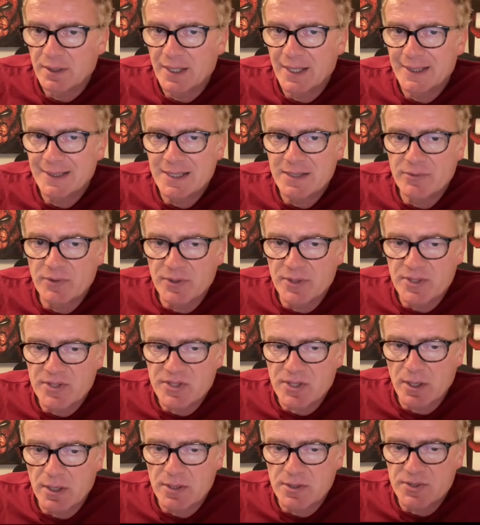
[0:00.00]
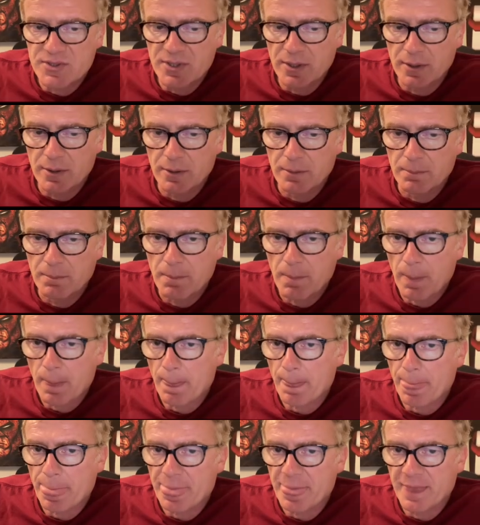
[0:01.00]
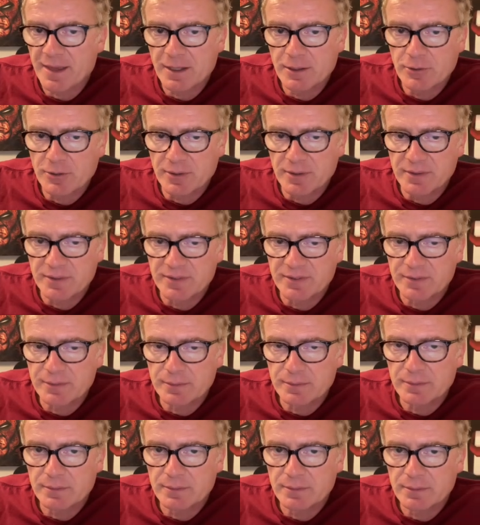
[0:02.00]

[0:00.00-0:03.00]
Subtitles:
And even this guy's, look at this.